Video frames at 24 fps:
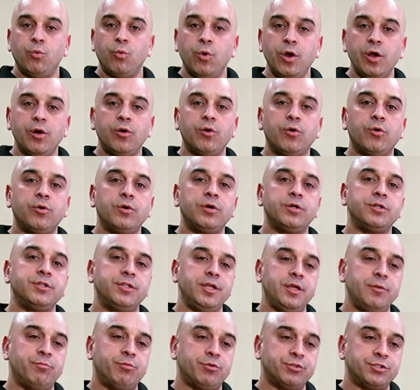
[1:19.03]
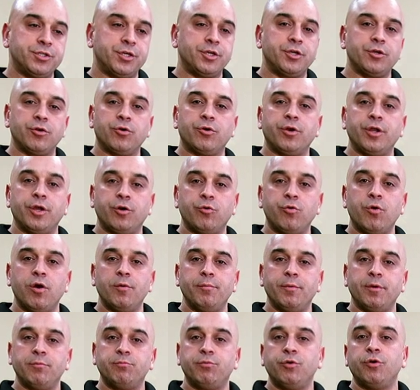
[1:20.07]
Will the particular
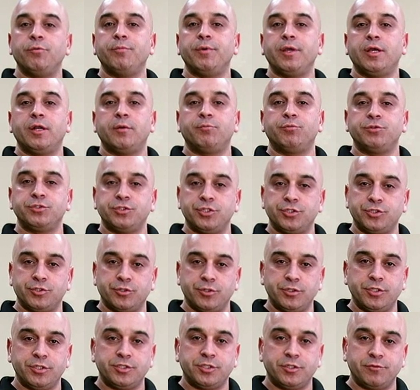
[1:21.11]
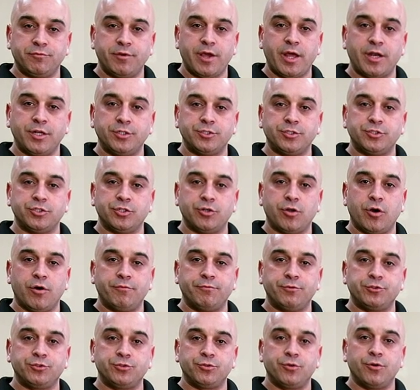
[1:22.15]
equipment put me in a position of disadvantage as an
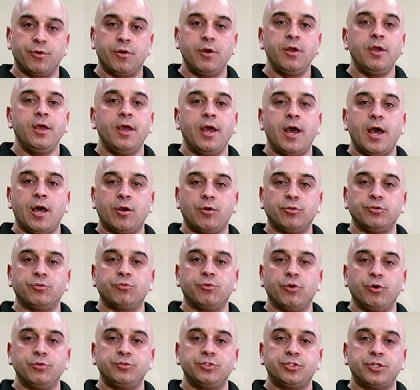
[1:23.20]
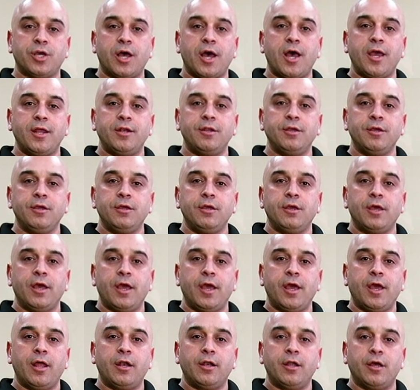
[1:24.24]
officer out on the roadside,
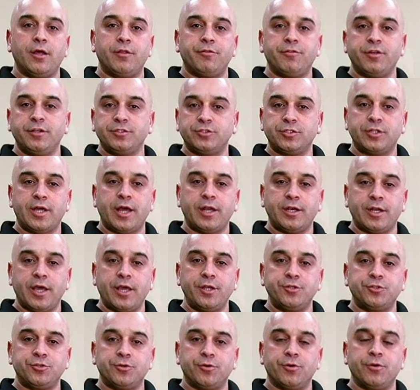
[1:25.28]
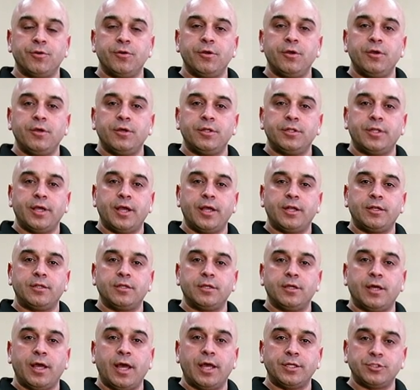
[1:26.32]
and things of that nature that
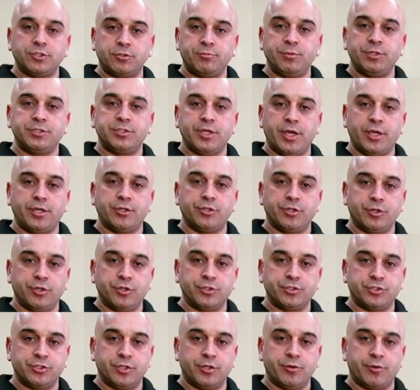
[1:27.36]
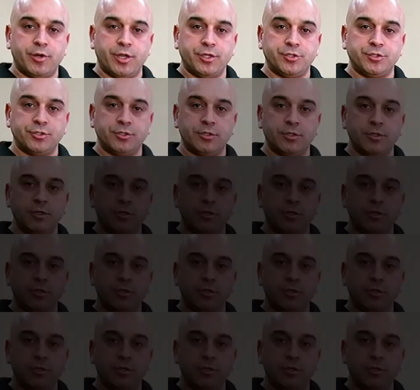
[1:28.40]
has to be taken into consideration.